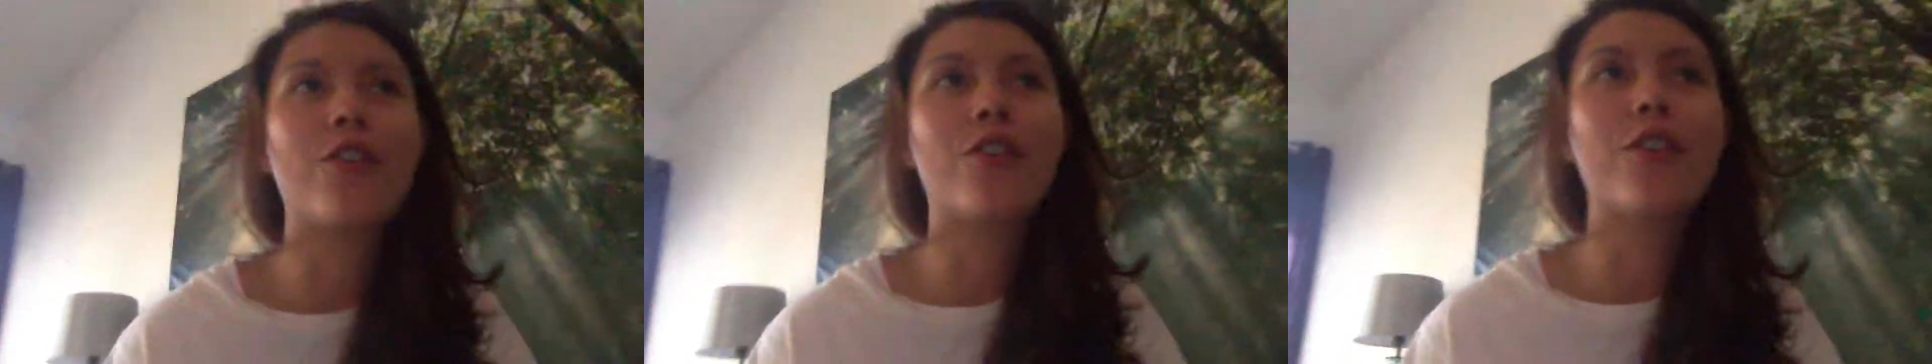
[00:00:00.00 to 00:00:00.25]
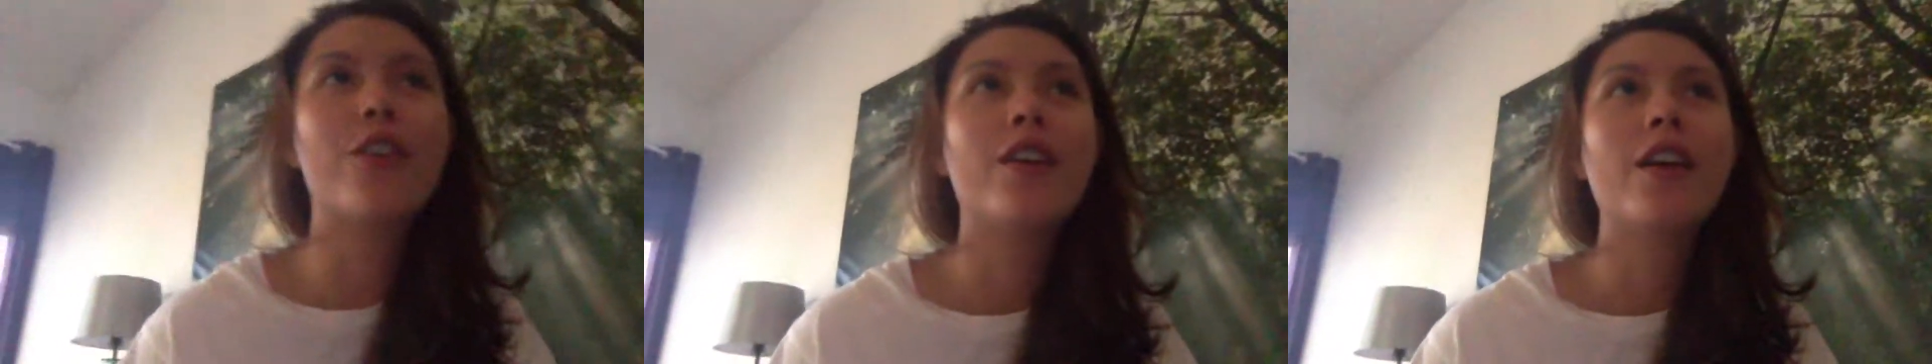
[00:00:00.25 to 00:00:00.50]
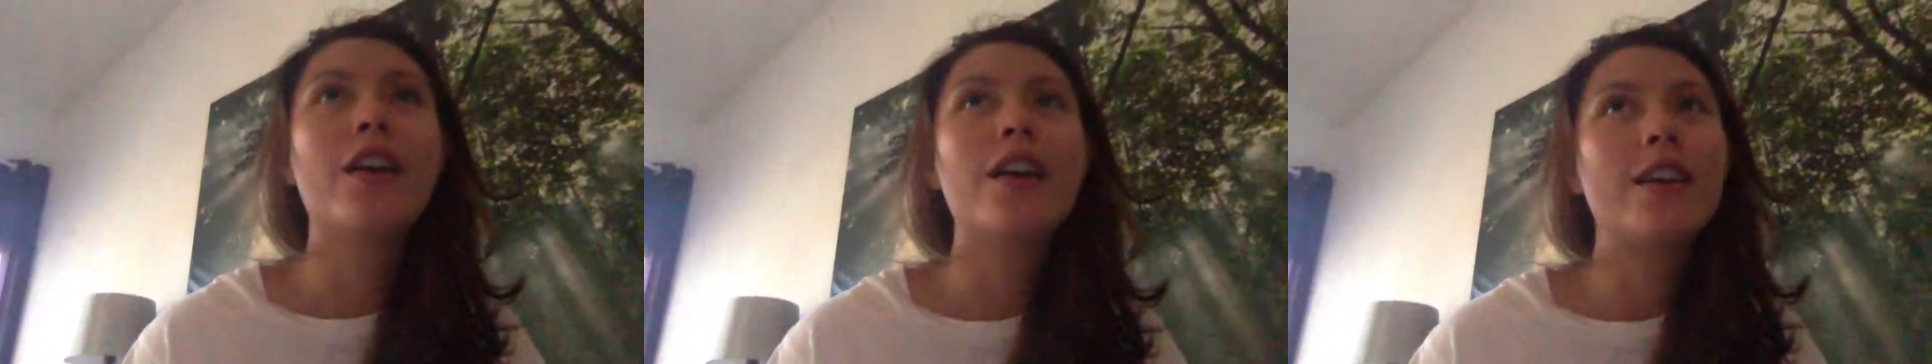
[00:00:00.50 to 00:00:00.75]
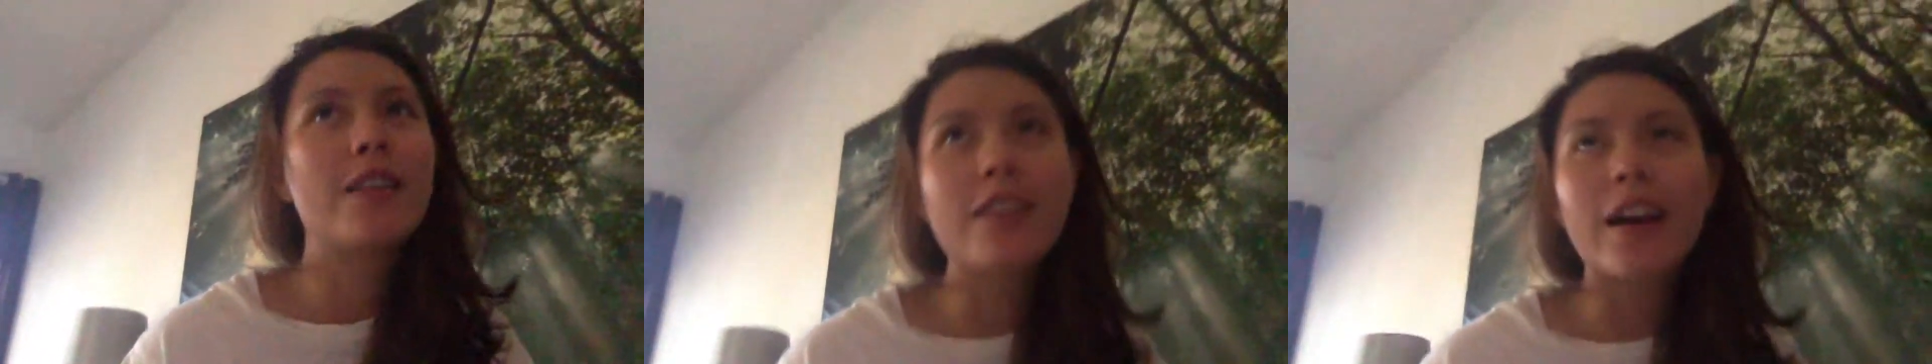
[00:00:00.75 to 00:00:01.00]
Or
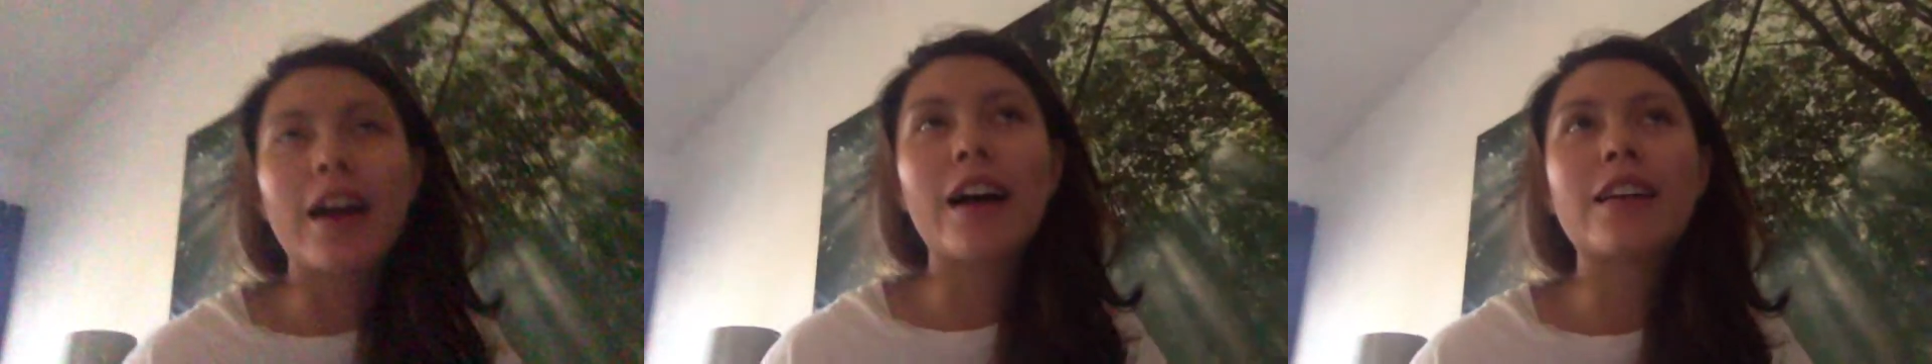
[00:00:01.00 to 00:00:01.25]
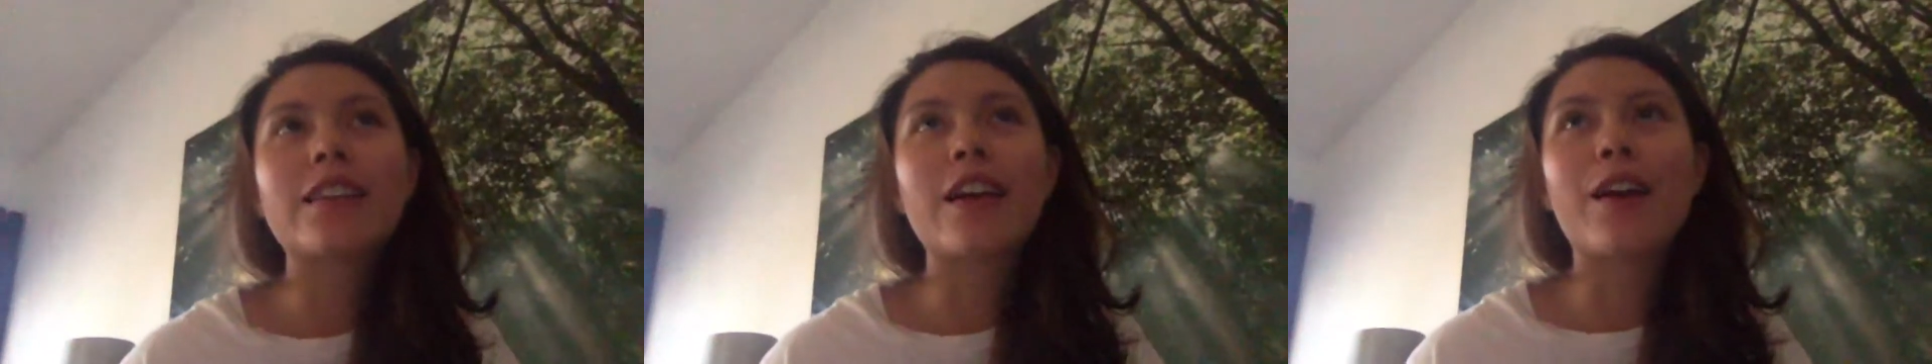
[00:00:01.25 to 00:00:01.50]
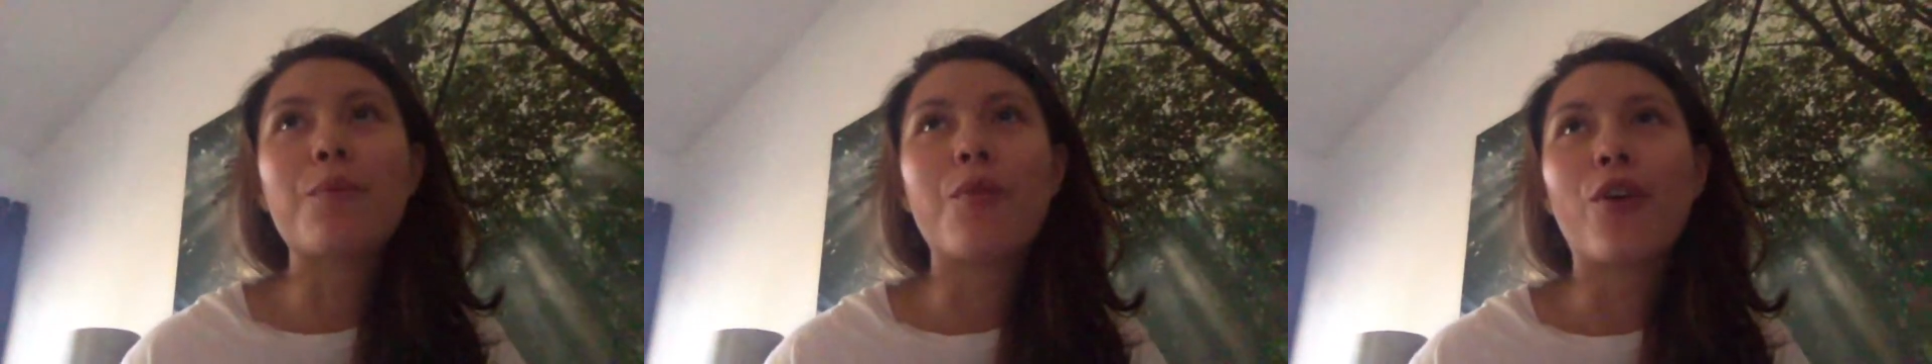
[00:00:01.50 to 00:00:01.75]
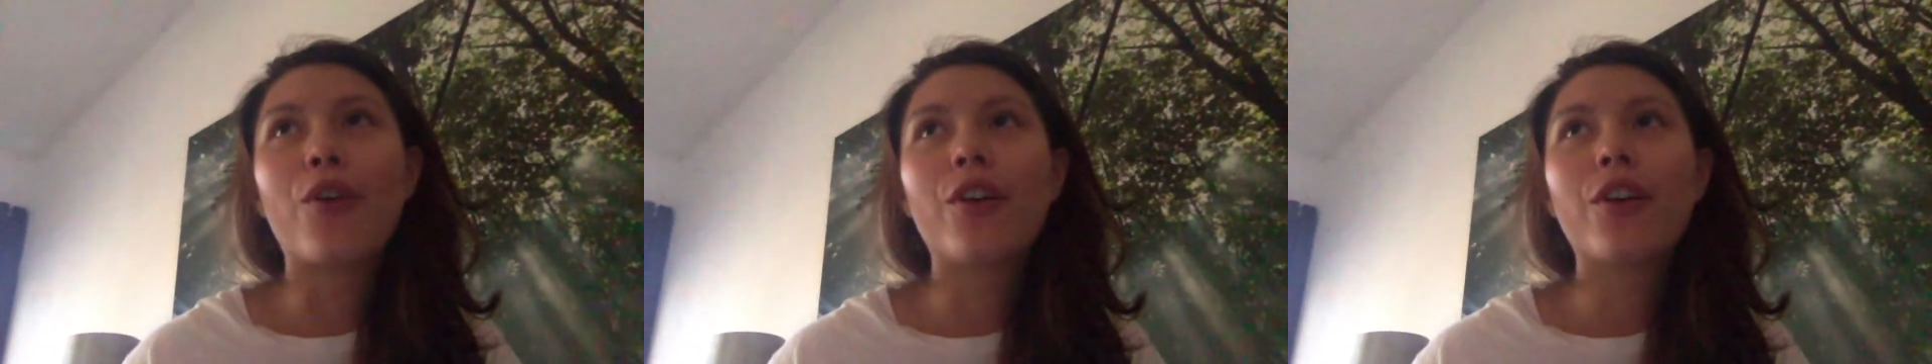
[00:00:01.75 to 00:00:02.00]
yeah, they are
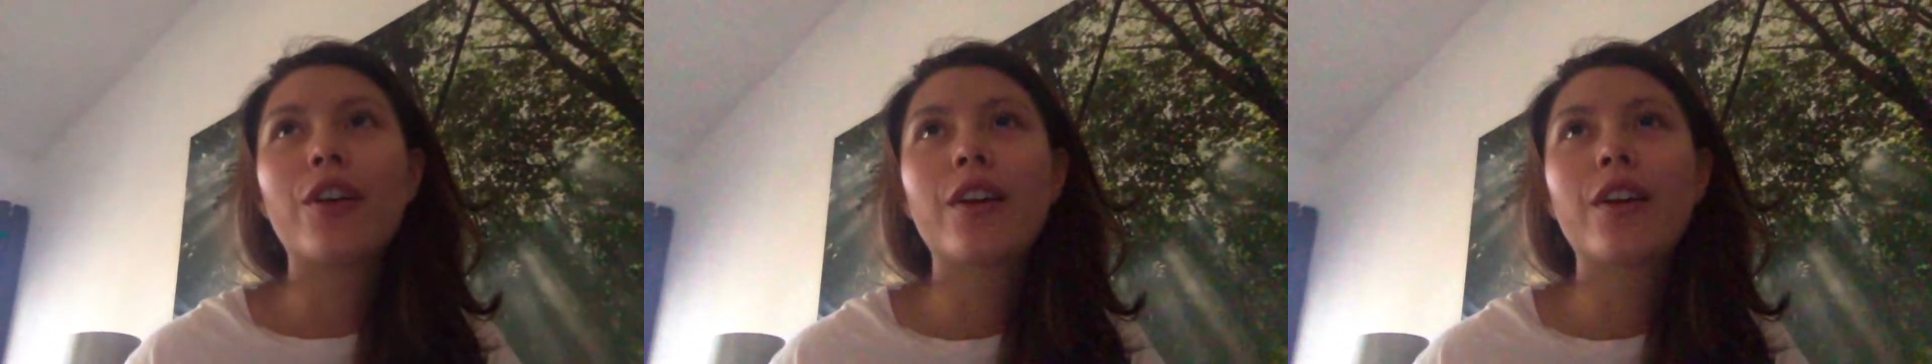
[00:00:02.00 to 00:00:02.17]
more